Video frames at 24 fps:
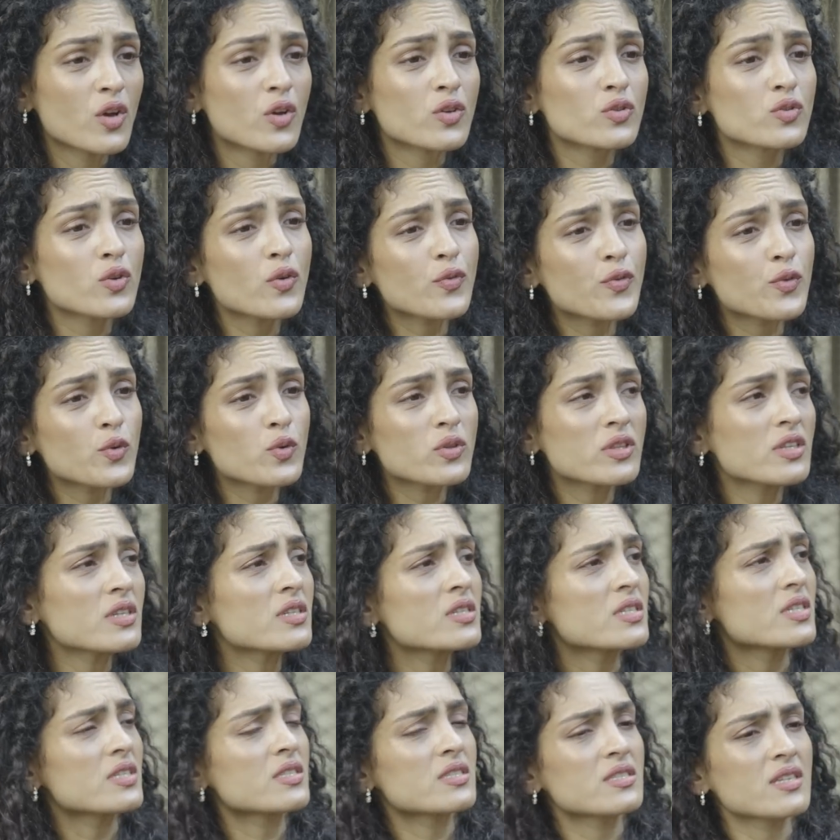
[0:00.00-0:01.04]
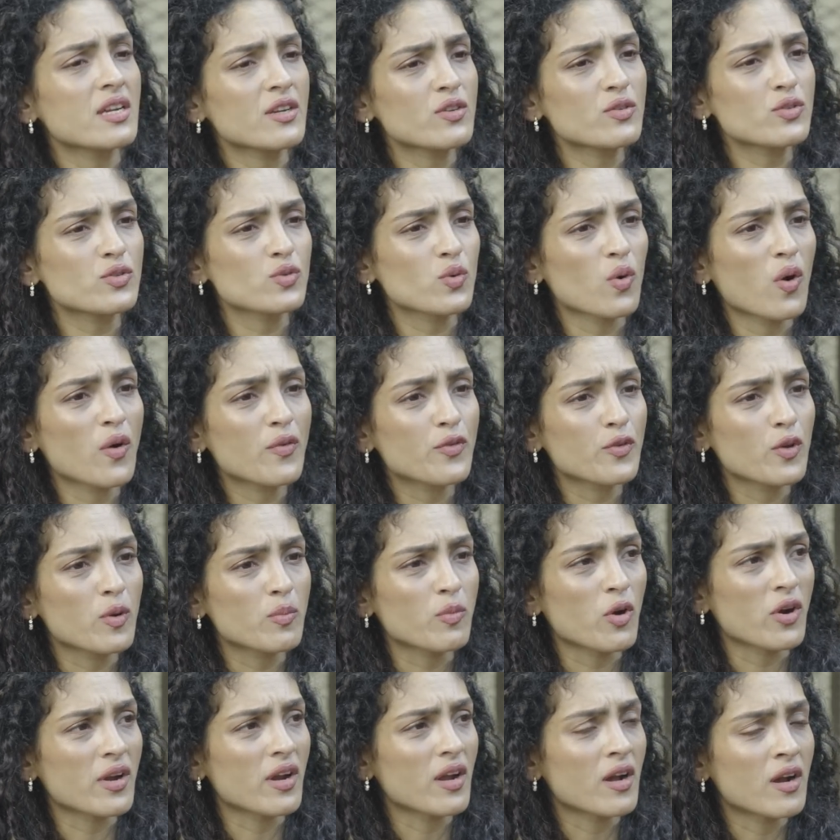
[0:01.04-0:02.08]
So if you think she's trying to show off
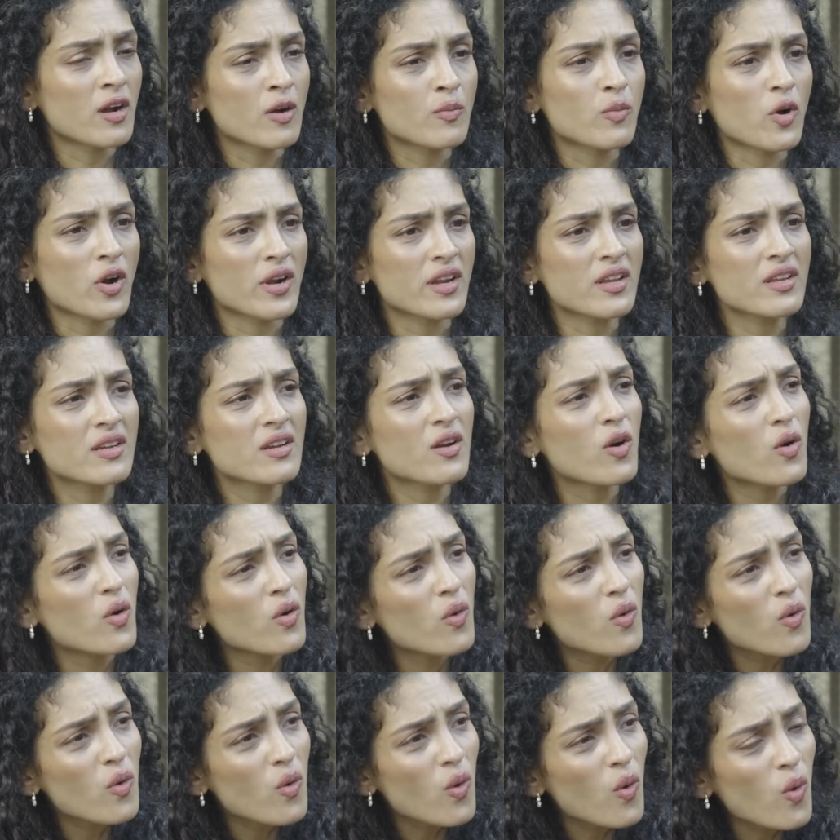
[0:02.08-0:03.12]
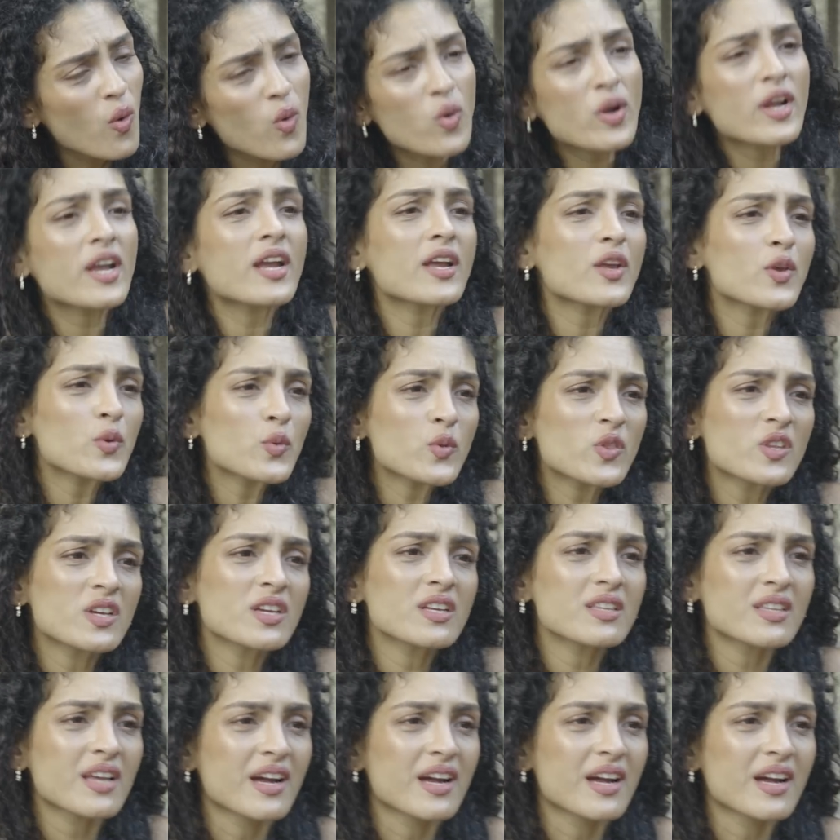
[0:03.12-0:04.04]
her body, okay, you think